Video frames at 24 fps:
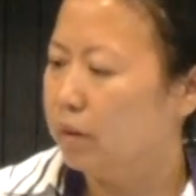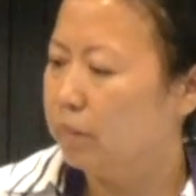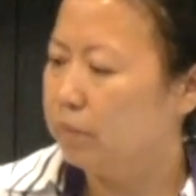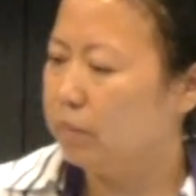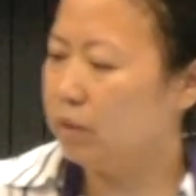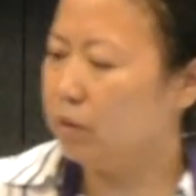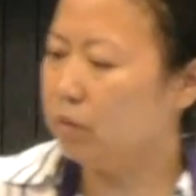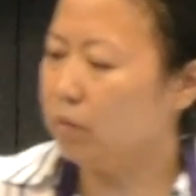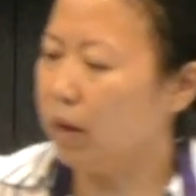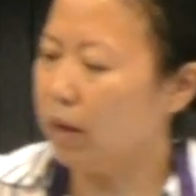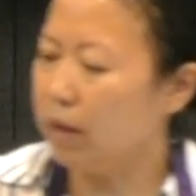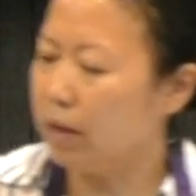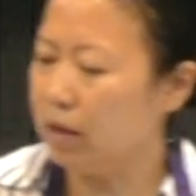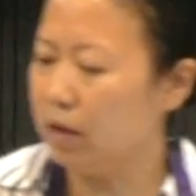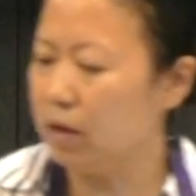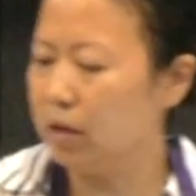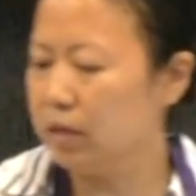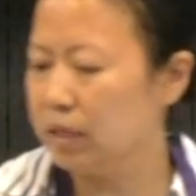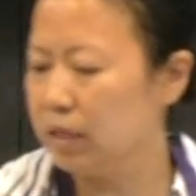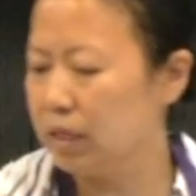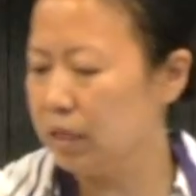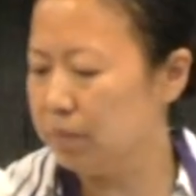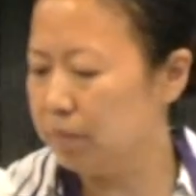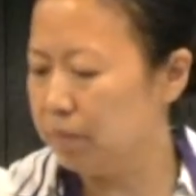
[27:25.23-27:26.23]
Meanwhile,
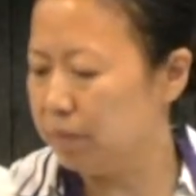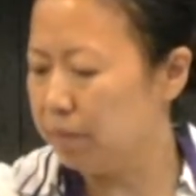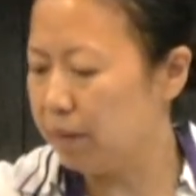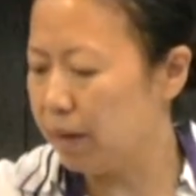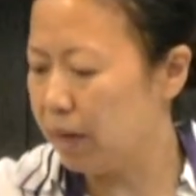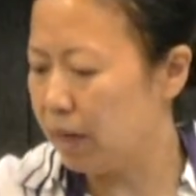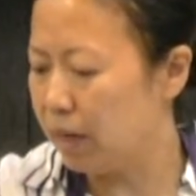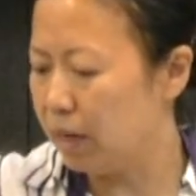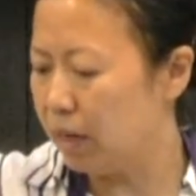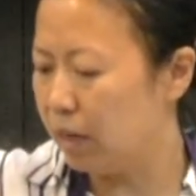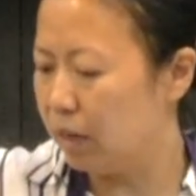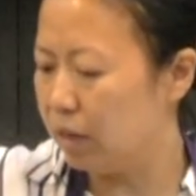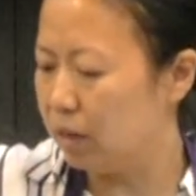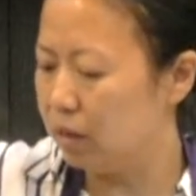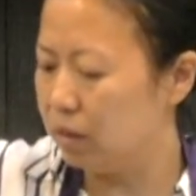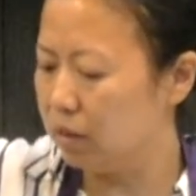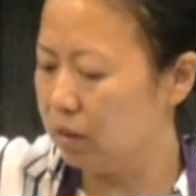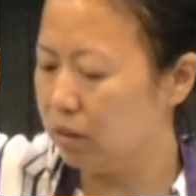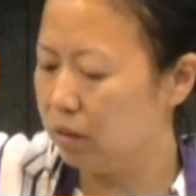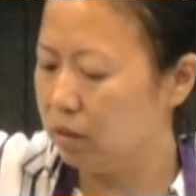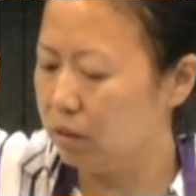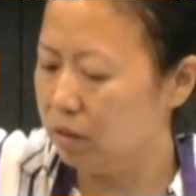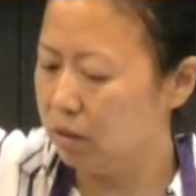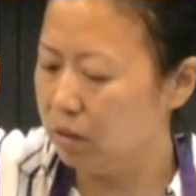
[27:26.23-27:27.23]
keep a pot
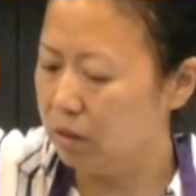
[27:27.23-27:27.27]
on.